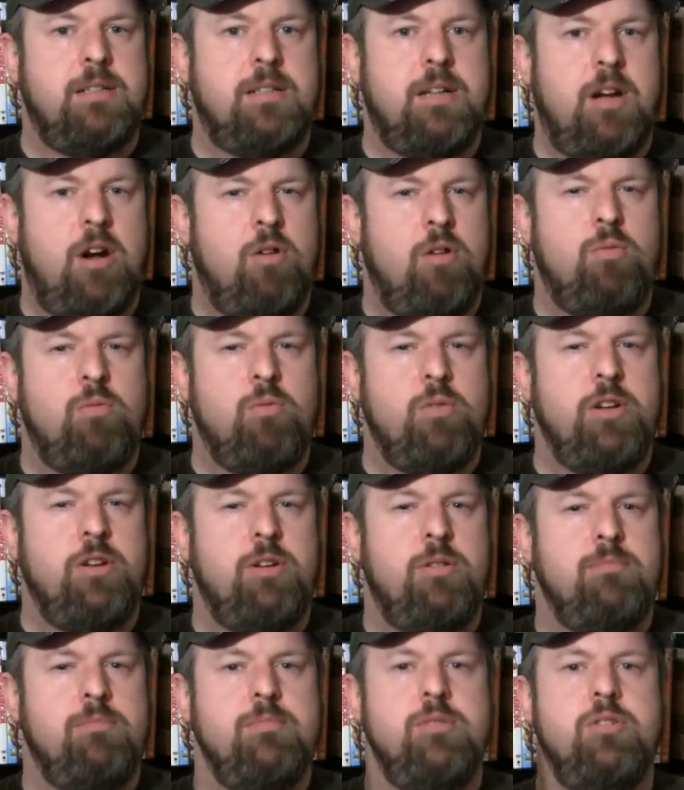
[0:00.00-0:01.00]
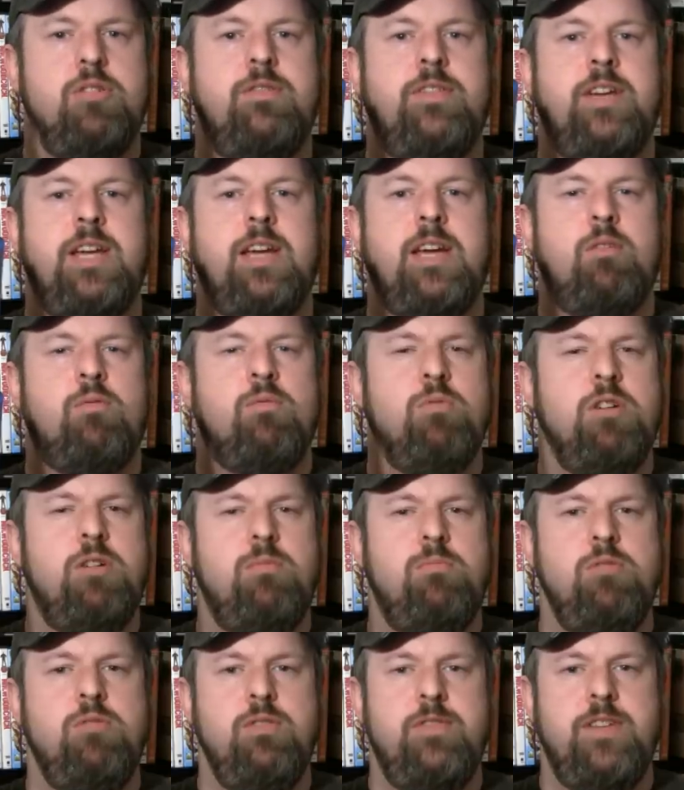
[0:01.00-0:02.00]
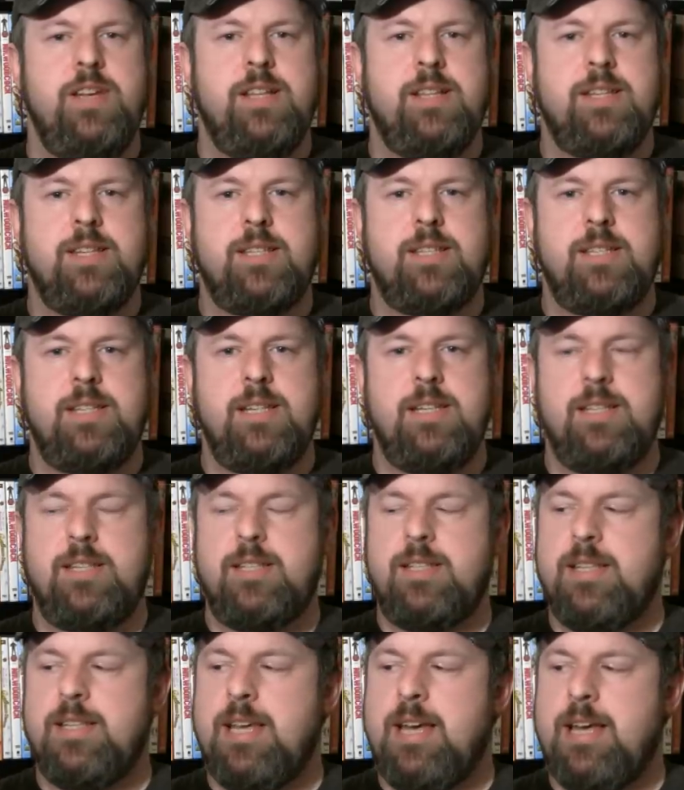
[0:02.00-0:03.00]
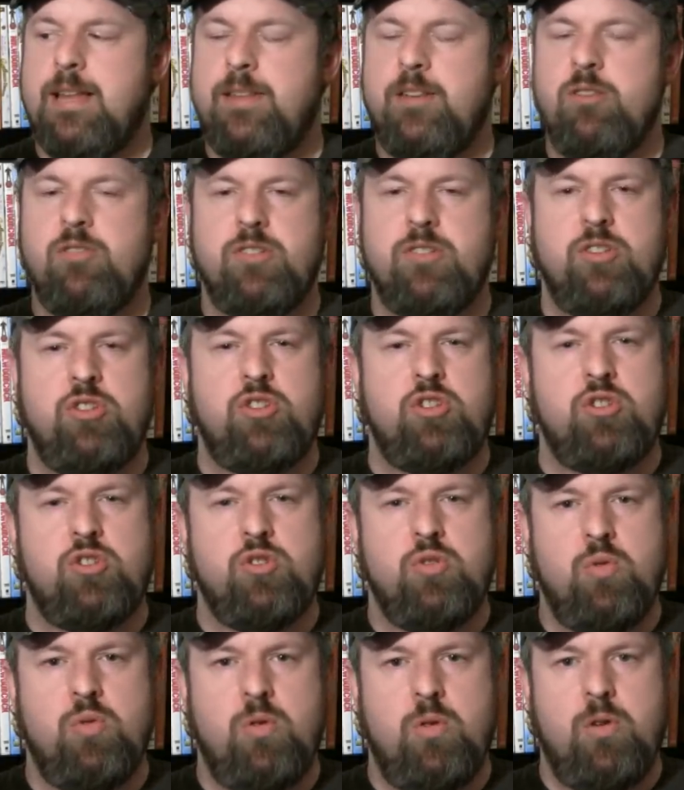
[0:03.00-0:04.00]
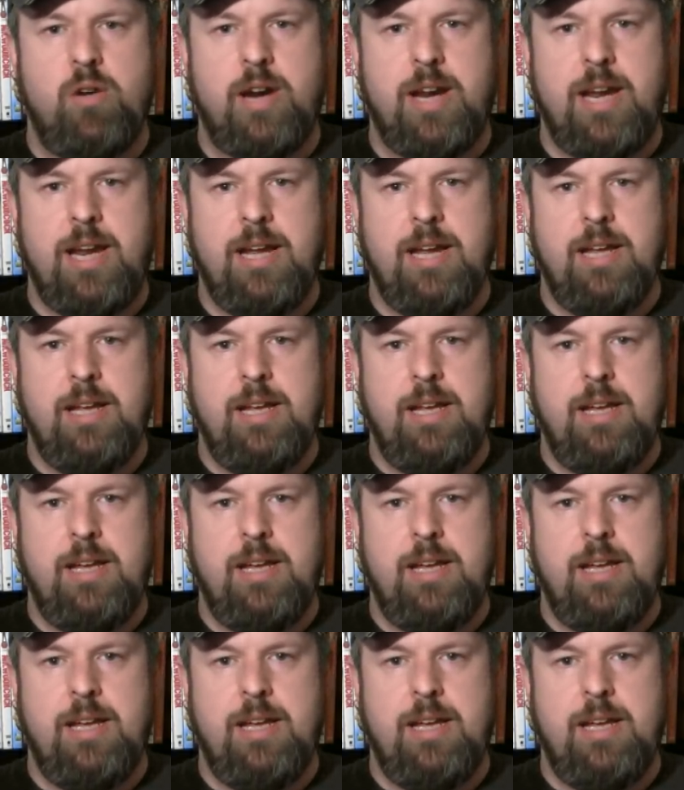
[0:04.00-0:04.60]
a real movie. A real movie in the sense that there's a story,